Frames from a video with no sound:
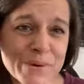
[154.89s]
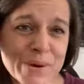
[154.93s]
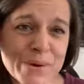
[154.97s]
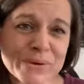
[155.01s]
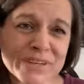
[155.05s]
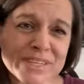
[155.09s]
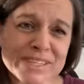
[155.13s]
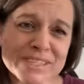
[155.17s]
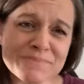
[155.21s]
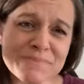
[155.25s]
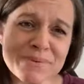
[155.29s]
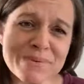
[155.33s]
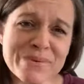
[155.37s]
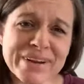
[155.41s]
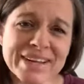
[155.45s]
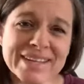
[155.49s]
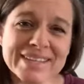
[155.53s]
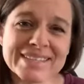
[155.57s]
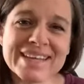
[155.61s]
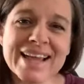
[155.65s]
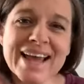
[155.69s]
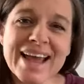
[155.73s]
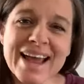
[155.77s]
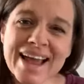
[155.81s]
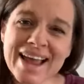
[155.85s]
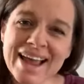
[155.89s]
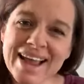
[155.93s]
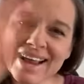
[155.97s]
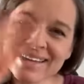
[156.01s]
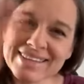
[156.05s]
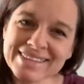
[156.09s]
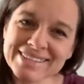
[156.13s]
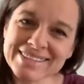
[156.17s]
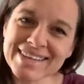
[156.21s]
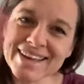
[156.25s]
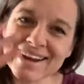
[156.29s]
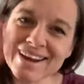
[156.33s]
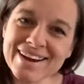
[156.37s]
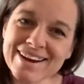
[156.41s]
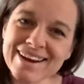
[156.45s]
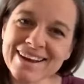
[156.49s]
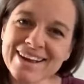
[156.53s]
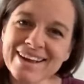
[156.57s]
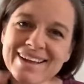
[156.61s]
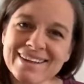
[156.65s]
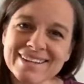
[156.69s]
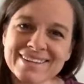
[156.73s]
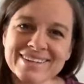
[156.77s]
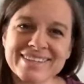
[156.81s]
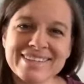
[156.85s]
bonus points. Hey
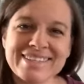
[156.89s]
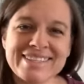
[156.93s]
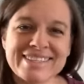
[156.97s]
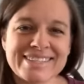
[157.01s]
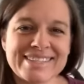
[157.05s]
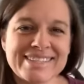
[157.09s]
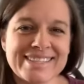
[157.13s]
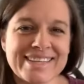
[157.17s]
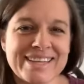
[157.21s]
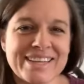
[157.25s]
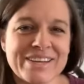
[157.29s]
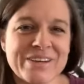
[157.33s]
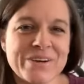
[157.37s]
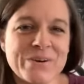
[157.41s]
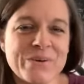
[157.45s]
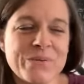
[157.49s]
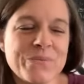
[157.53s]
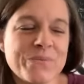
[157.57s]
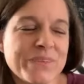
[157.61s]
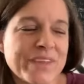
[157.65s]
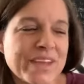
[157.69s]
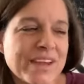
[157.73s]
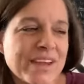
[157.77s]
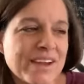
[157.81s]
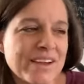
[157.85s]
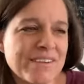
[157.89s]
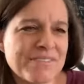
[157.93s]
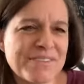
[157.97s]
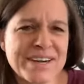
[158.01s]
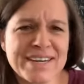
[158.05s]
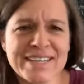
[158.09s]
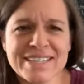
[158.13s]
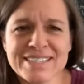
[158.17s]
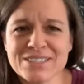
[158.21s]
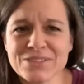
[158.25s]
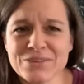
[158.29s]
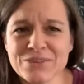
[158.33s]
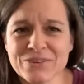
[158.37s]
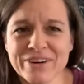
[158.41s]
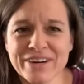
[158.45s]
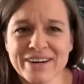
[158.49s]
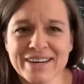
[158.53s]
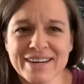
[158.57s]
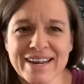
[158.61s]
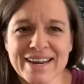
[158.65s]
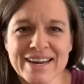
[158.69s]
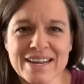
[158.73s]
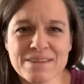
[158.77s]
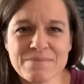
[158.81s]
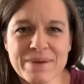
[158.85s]
Sarah, good to see you. Funny
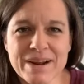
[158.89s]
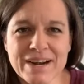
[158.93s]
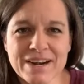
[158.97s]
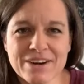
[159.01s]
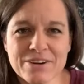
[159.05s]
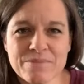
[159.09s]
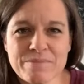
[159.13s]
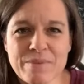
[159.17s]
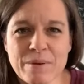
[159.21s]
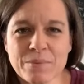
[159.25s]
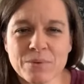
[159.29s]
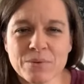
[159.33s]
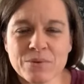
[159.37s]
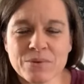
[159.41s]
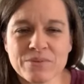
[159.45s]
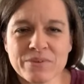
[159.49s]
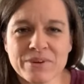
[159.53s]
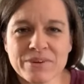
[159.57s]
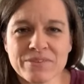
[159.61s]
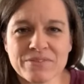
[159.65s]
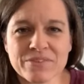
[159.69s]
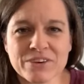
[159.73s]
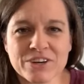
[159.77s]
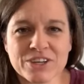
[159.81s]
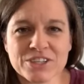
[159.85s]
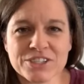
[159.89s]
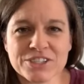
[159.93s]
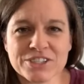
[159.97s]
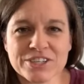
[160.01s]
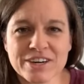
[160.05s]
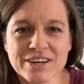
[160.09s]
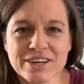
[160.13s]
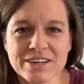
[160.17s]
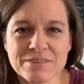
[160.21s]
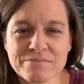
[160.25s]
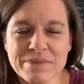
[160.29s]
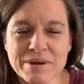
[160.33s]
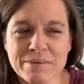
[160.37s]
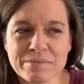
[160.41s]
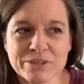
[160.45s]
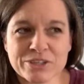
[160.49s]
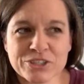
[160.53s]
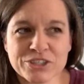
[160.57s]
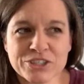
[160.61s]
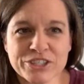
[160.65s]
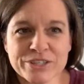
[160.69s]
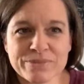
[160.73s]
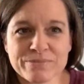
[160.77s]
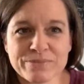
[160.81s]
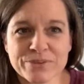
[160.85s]
story. Anybody remember when we first started
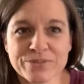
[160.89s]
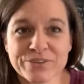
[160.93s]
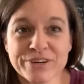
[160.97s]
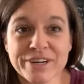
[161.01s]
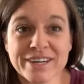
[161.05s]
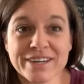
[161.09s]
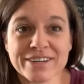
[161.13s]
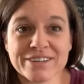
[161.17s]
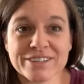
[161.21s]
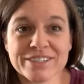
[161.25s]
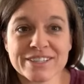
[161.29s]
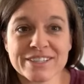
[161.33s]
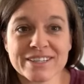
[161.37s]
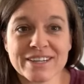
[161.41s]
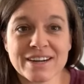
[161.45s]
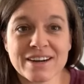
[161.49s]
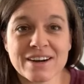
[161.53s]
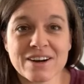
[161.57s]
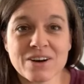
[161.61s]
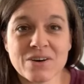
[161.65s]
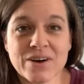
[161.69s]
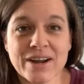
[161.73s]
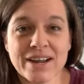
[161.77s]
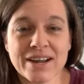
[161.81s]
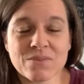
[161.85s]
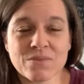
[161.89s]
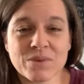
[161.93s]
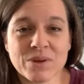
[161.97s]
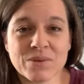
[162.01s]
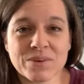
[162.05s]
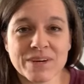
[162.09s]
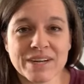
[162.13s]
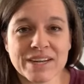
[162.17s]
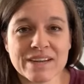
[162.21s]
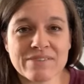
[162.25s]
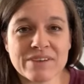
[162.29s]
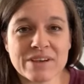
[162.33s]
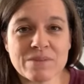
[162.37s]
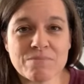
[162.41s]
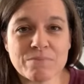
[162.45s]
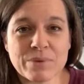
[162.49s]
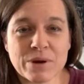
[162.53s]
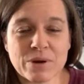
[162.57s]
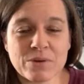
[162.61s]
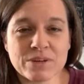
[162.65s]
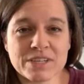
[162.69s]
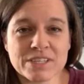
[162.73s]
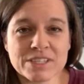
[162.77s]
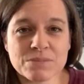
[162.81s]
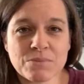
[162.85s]
membership three years ago and we were giving
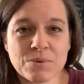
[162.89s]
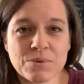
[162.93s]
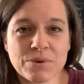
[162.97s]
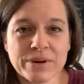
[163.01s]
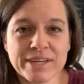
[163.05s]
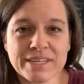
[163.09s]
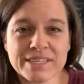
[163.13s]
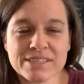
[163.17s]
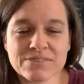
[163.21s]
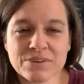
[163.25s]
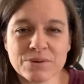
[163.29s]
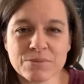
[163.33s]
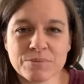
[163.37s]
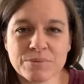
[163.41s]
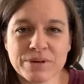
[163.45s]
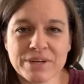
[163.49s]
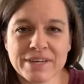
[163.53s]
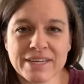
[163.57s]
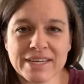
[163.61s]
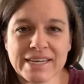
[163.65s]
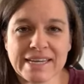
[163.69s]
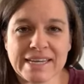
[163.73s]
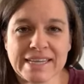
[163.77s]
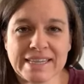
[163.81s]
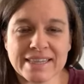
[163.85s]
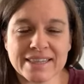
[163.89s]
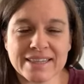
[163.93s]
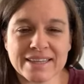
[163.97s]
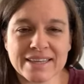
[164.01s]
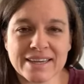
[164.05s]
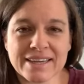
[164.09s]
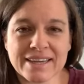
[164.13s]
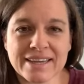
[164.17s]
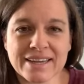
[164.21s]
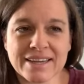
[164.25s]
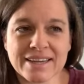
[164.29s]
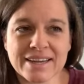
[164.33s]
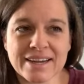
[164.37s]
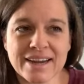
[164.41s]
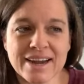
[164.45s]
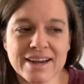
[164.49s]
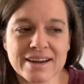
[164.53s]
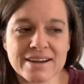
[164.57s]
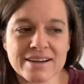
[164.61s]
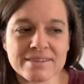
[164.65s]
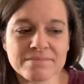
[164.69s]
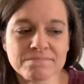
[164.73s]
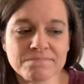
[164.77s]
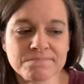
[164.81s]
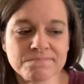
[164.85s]
bonus points for putting the
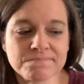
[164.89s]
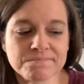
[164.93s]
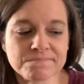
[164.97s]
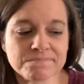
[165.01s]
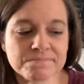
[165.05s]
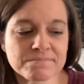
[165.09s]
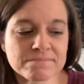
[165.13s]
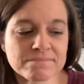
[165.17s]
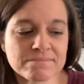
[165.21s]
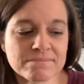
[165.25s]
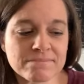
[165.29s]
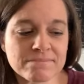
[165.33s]
um,